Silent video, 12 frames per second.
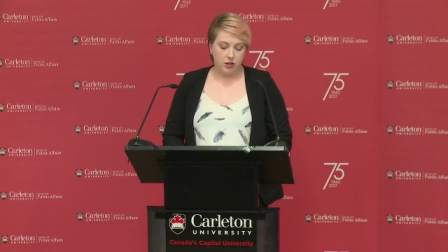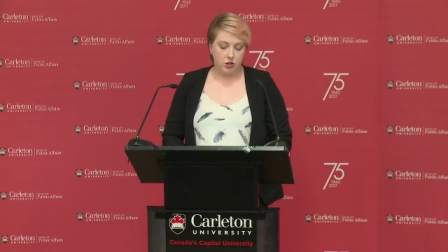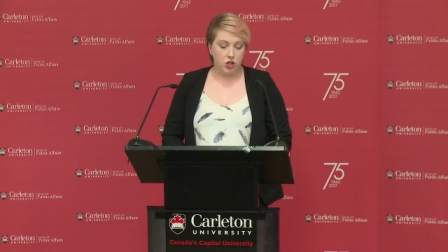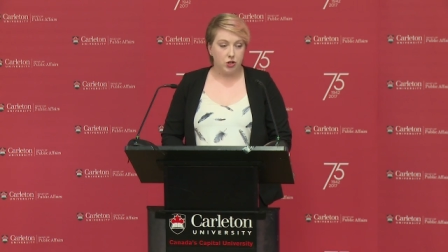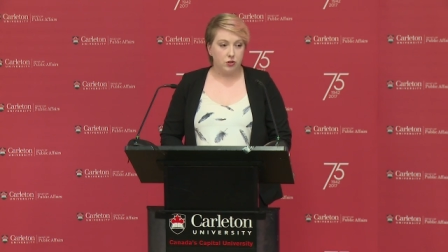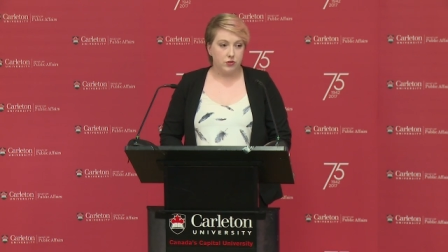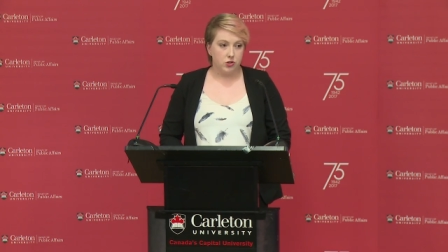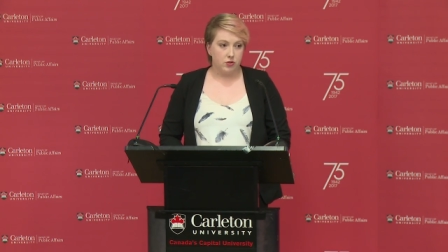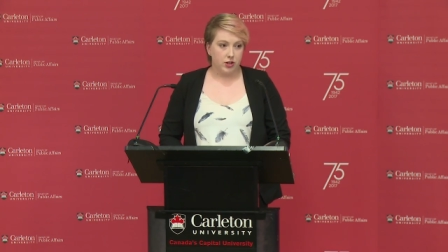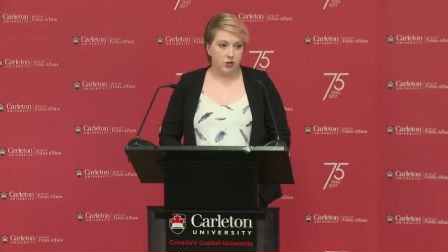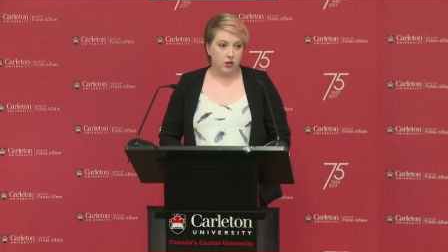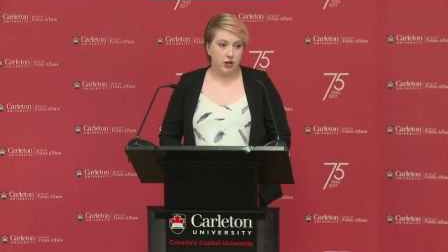the gender of the
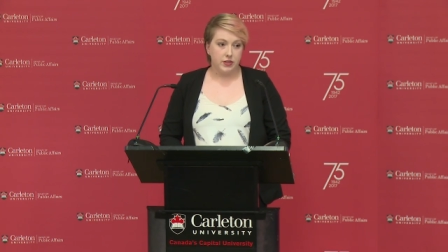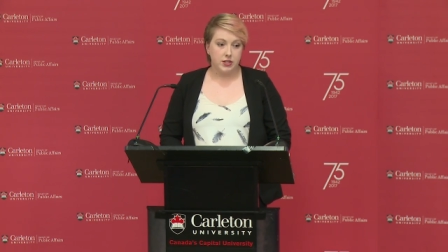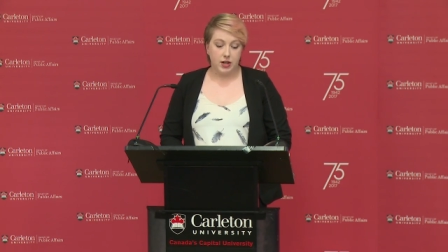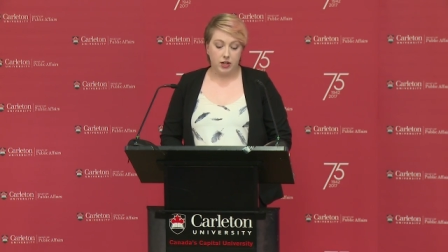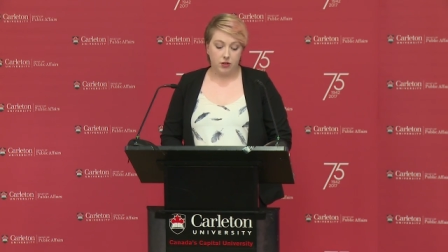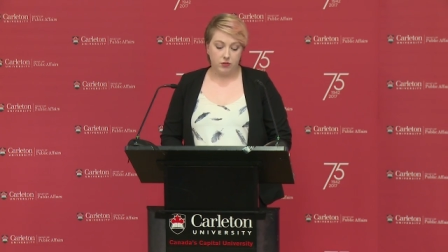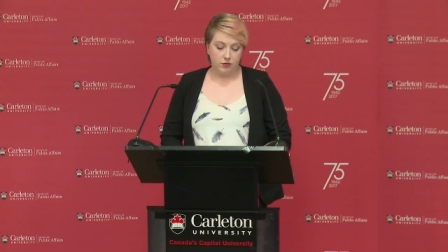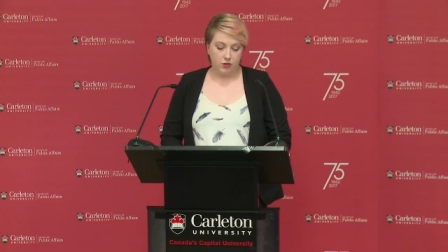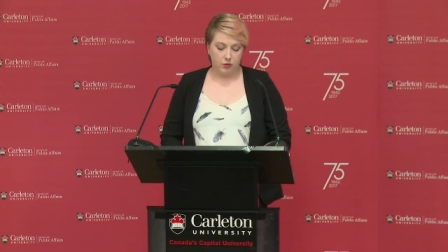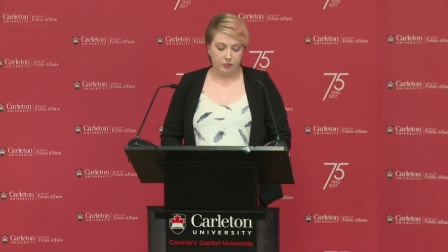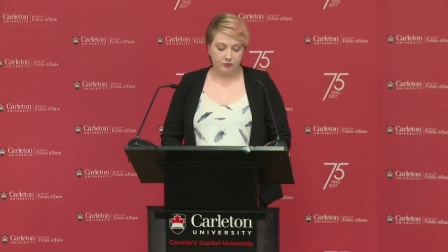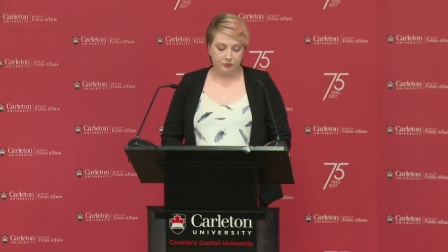director, and the setting of the
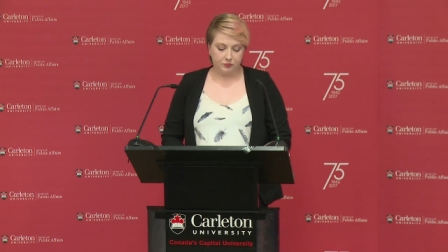film.